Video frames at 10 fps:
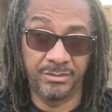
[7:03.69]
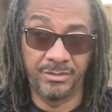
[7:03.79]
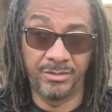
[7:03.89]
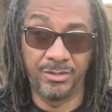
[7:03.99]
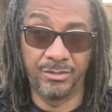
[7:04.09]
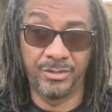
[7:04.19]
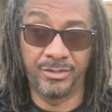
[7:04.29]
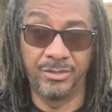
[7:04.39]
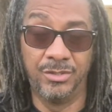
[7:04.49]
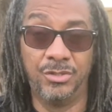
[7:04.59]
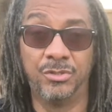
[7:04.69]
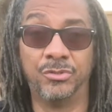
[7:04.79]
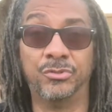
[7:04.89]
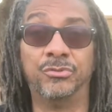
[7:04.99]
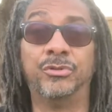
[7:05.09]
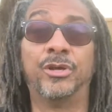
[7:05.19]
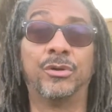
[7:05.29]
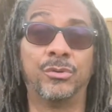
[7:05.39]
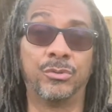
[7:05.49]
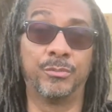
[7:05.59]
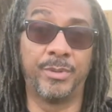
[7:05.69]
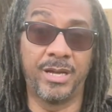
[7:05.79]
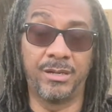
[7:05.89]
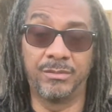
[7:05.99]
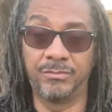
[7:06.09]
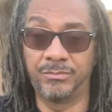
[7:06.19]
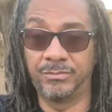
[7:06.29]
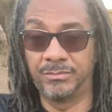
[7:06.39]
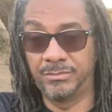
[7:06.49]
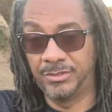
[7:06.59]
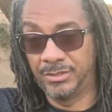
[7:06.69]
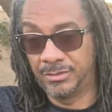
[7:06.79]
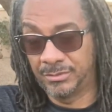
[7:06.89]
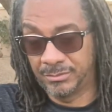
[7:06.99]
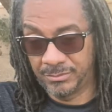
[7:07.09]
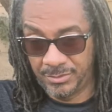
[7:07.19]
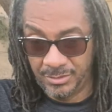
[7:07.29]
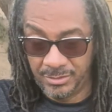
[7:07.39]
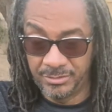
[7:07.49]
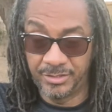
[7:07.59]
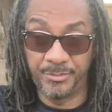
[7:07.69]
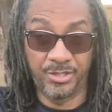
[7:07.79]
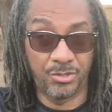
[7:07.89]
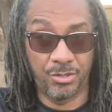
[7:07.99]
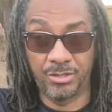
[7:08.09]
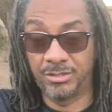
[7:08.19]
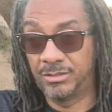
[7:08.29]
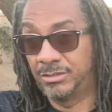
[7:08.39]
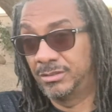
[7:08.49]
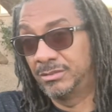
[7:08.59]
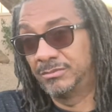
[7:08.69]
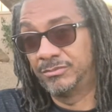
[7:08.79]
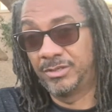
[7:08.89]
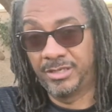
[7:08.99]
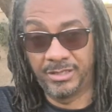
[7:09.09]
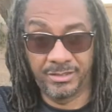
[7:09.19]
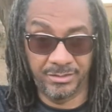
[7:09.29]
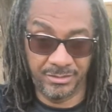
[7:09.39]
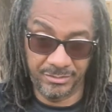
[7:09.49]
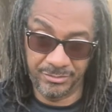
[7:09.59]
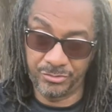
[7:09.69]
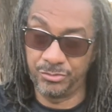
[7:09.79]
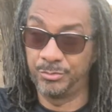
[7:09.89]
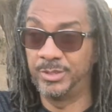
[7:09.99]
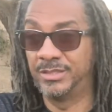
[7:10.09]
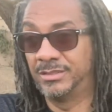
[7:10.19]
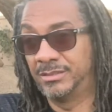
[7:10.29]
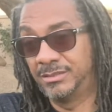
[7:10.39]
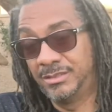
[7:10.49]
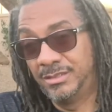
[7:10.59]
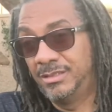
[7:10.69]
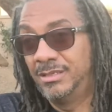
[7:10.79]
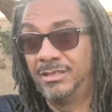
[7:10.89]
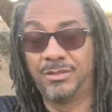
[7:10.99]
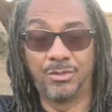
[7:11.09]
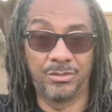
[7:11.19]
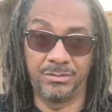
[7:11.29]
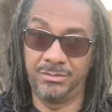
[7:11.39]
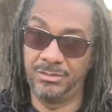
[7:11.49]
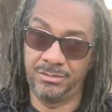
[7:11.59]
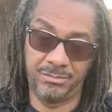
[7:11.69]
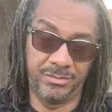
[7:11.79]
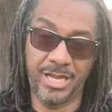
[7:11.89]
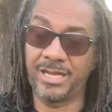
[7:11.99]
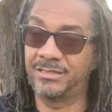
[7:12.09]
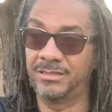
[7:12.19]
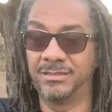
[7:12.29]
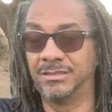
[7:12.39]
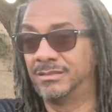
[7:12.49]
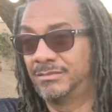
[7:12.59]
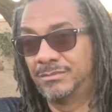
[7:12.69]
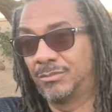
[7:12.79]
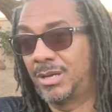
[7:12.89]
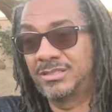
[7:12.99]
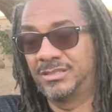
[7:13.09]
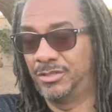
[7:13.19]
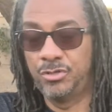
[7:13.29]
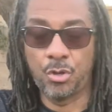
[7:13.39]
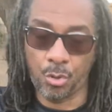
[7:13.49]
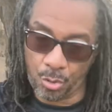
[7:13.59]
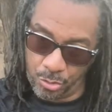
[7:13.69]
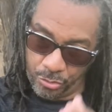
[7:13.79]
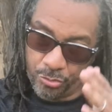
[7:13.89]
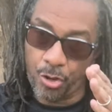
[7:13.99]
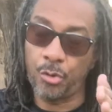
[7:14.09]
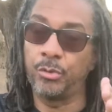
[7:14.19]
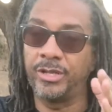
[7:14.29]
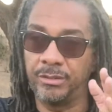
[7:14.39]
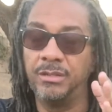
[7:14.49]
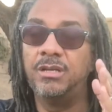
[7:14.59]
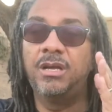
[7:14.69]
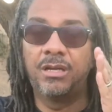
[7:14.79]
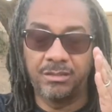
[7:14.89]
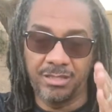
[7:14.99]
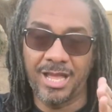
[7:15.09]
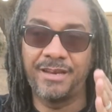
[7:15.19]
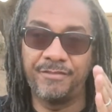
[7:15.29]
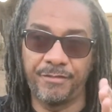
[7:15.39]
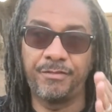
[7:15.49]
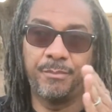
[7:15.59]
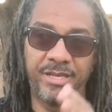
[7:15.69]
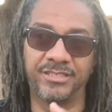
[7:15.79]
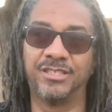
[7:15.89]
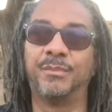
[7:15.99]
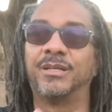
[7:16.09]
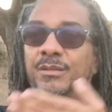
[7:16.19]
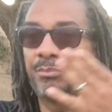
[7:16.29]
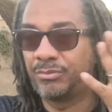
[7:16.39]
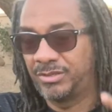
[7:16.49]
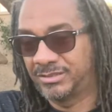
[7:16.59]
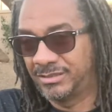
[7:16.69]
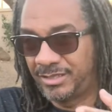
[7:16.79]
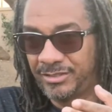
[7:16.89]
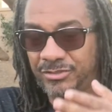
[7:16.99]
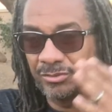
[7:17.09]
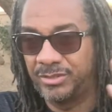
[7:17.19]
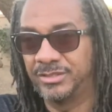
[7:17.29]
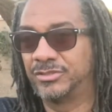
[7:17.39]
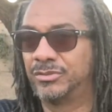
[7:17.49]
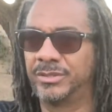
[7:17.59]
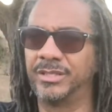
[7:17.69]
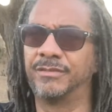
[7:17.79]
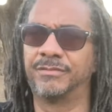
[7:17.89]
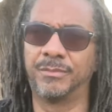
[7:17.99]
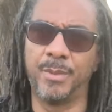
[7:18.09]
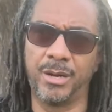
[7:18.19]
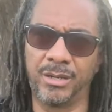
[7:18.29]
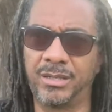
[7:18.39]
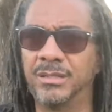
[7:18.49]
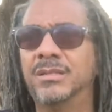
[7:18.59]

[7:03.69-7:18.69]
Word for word: You know, like, you know about, you know, Jimmy Carter and Reagan and Truman and, you know, Jackson and Washington, you know a lot of information about the presidential history of America.